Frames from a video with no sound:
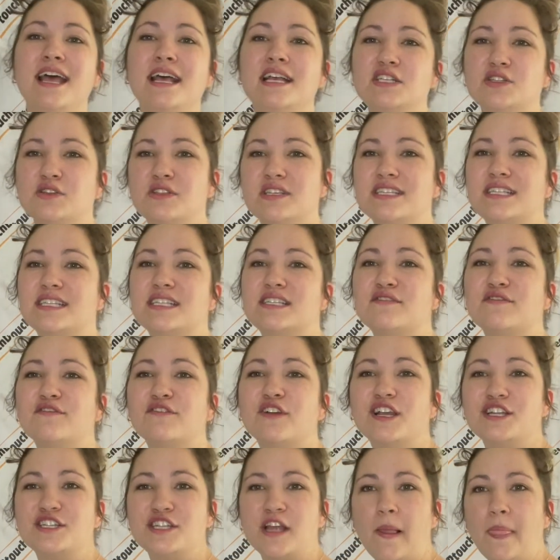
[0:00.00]
So this is
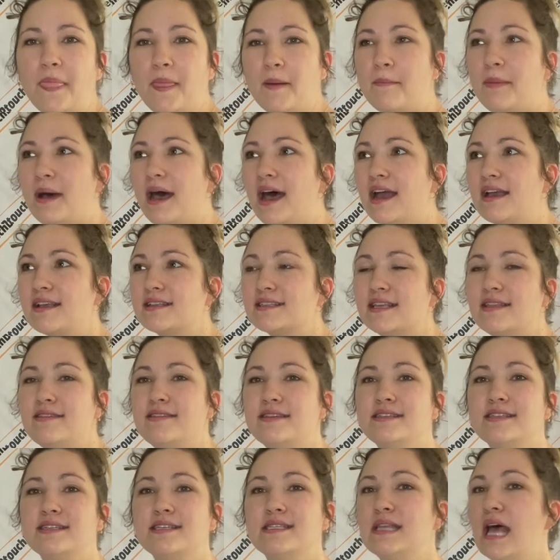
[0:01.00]
fresh out the box, and
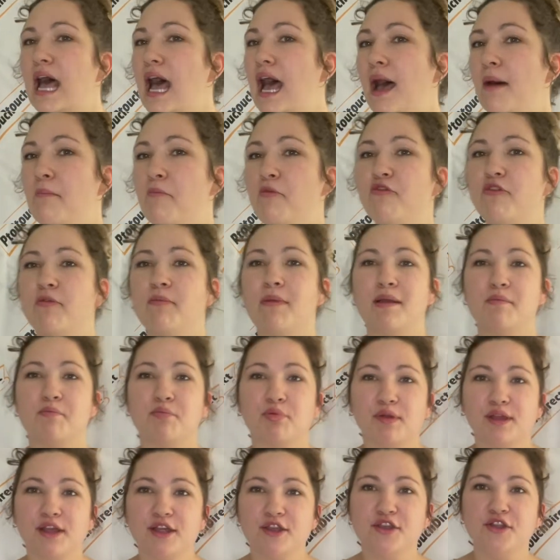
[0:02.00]
this is for my
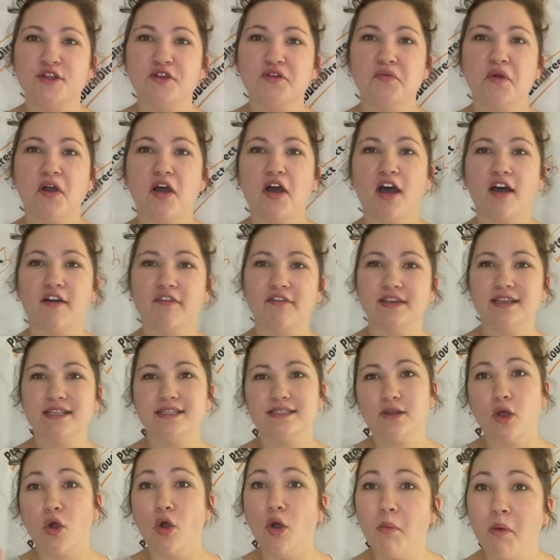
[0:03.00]
brand new
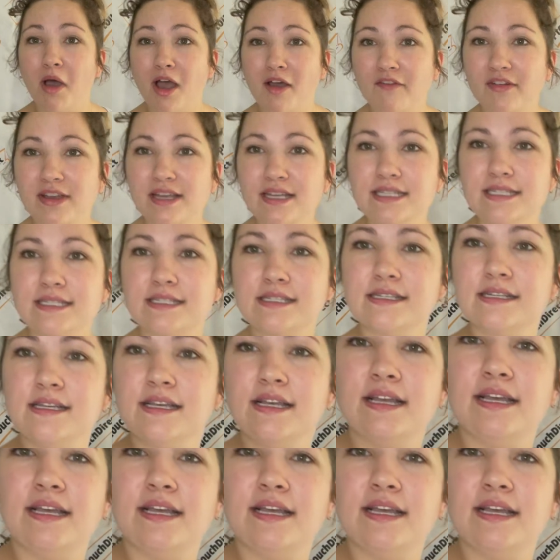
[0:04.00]
home office.